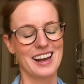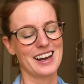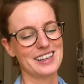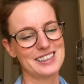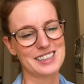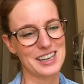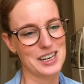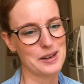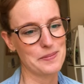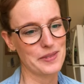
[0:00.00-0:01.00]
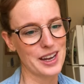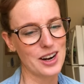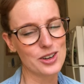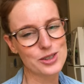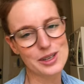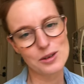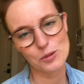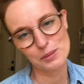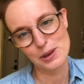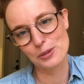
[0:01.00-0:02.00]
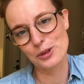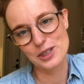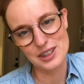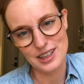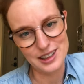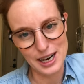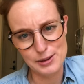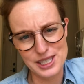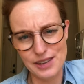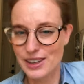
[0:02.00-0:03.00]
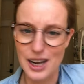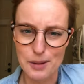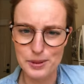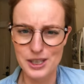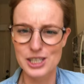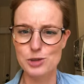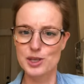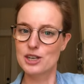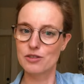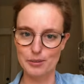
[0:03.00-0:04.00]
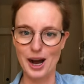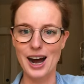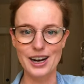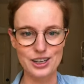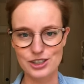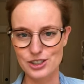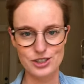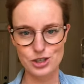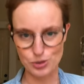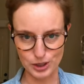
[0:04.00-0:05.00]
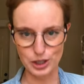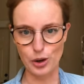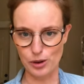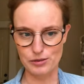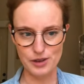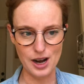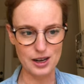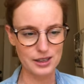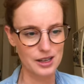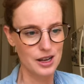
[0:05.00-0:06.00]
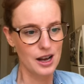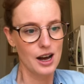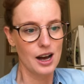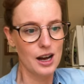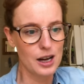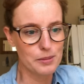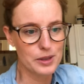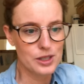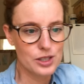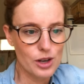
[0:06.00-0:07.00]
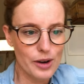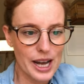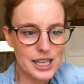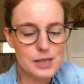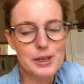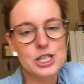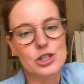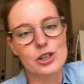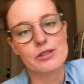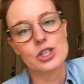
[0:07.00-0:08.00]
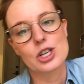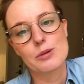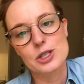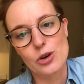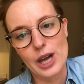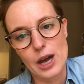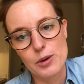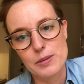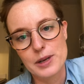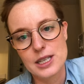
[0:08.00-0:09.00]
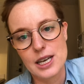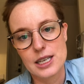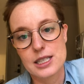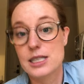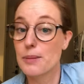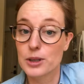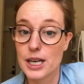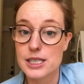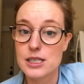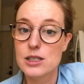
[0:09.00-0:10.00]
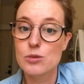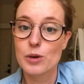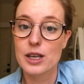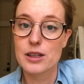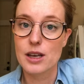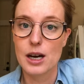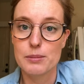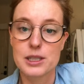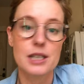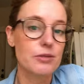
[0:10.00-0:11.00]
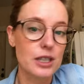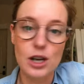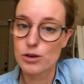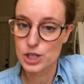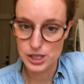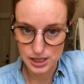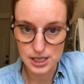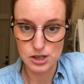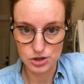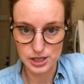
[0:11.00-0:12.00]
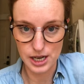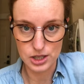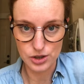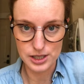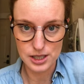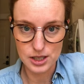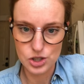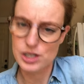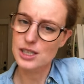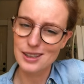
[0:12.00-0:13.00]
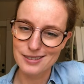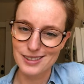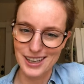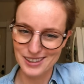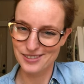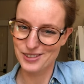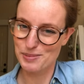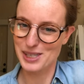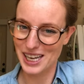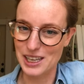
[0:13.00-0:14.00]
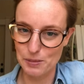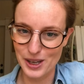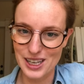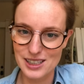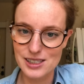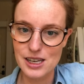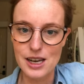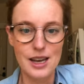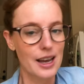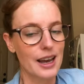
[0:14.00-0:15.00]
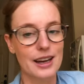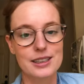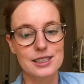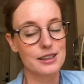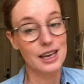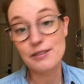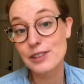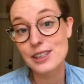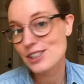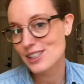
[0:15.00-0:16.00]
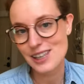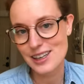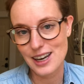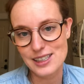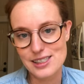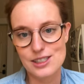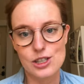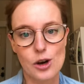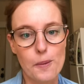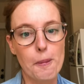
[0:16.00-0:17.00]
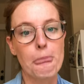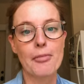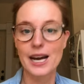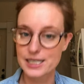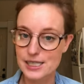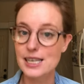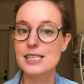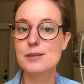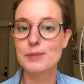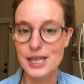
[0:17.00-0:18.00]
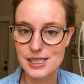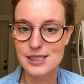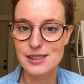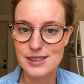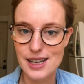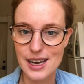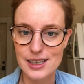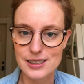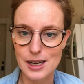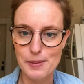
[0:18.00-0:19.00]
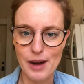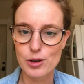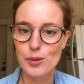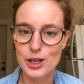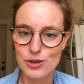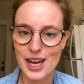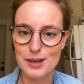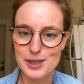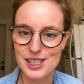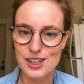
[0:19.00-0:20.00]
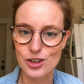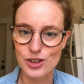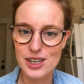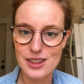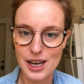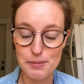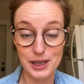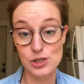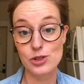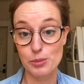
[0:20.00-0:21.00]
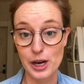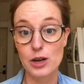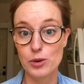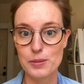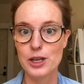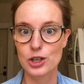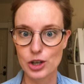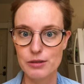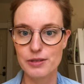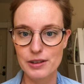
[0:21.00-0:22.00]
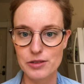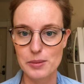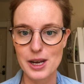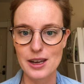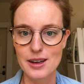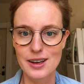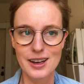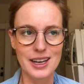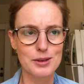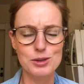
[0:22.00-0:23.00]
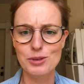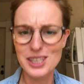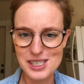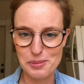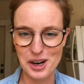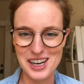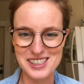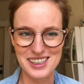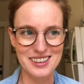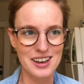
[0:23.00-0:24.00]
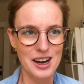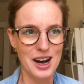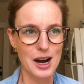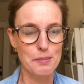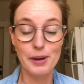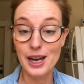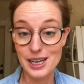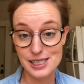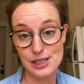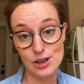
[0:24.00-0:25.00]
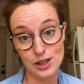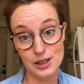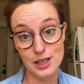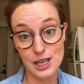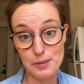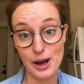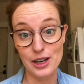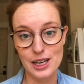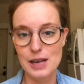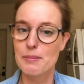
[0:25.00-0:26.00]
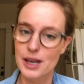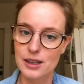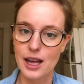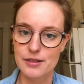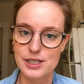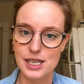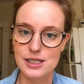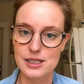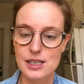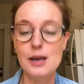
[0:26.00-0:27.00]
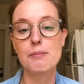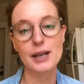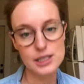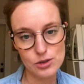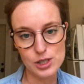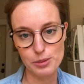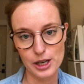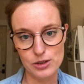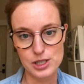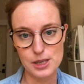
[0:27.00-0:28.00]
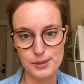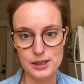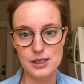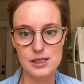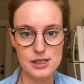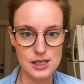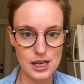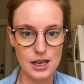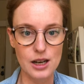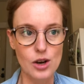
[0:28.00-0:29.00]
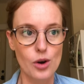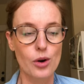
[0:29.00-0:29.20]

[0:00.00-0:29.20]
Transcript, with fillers: And, um, and also I didn't want people to think that I was giving up, switching from a higher to a lower fach. Um, so I asked my teacher if she was okay with me taking sample lessons with um, different coaches and teachers that I trusted just to get kind of some second opinions. And thankfully she said yes. And so I did take some lessons and um, everyone unanimously agreed that mezzo-soprano would be a good fit for me. It was really surprising, um, but as I started to think about it, it made a lot of sense. Mezzo-sopranos typically sing